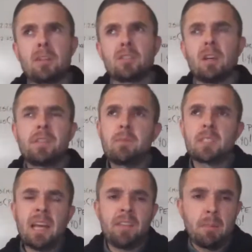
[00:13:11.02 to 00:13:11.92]
Microsoft Teams
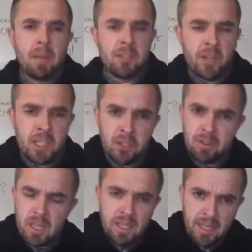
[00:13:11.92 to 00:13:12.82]
was having a major issue
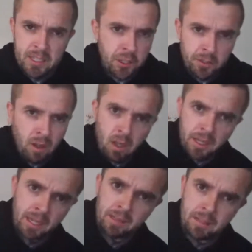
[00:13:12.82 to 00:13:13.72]
today. The kids couldn't
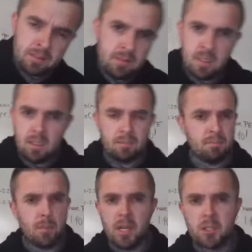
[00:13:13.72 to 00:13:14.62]
log in. The
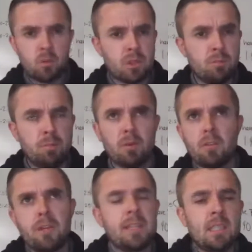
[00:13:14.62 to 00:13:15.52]
picture was
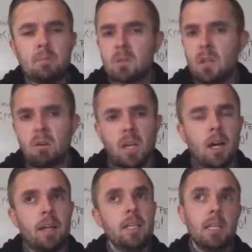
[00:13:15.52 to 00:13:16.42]
blurry. Something was going
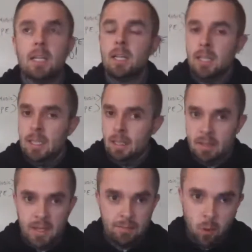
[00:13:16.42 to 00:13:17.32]
on.
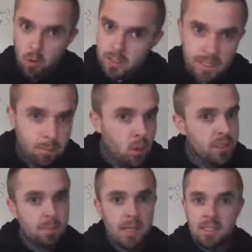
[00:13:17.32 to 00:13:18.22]
And of course, I
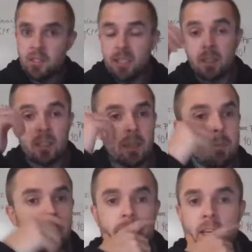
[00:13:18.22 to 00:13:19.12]
post a message telling
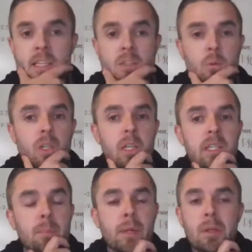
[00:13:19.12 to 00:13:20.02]
them that they need to work on
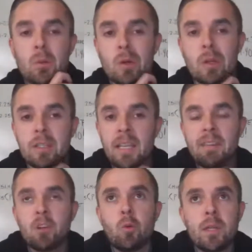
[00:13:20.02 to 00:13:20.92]
independent work. They
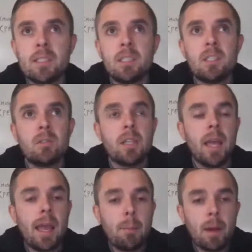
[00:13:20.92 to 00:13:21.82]
have a quiz to do today.